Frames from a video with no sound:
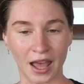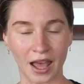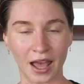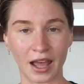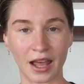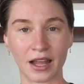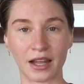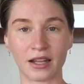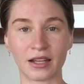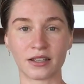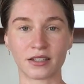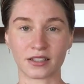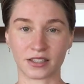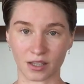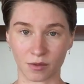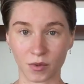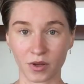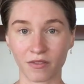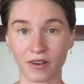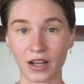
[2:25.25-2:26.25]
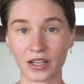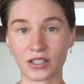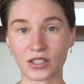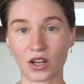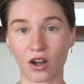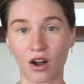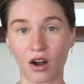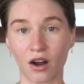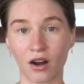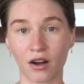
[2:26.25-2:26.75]
And some of us
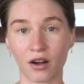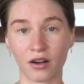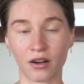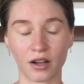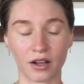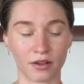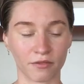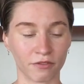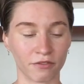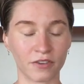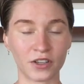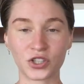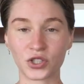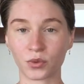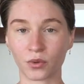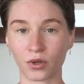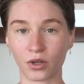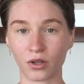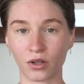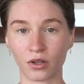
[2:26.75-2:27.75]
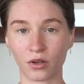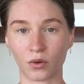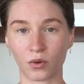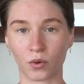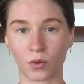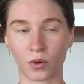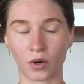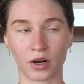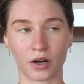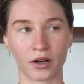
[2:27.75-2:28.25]
are visual
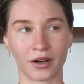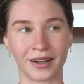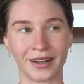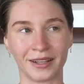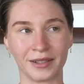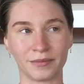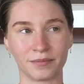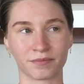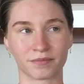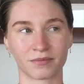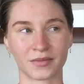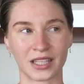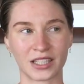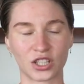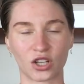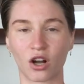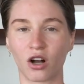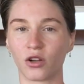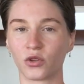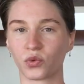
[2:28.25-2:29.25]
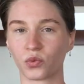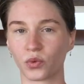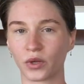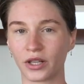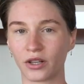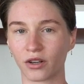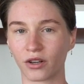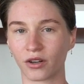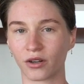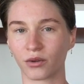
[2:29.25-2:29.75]
or um, it's called
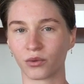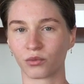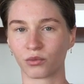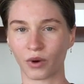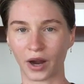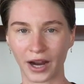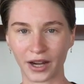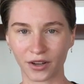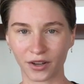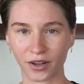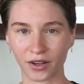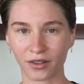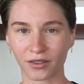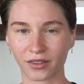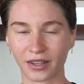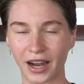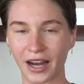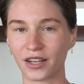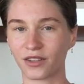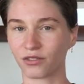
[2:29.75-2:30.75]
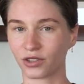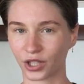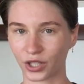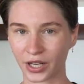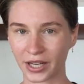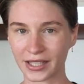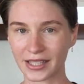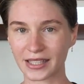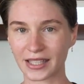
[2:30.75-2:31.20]
reader-writer kind of learning